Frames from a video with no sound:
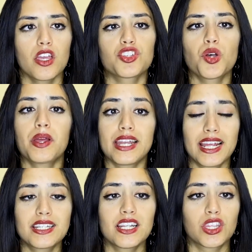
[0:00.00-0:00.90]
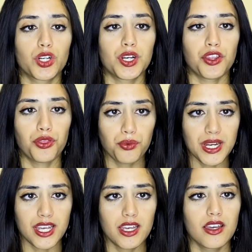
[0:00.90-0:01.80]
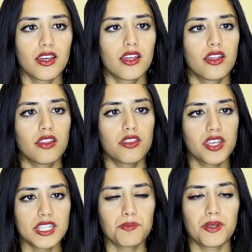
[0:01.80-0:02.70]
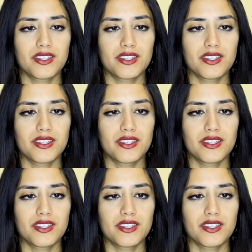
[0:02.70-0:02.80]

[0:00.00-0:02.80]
So in 1933, this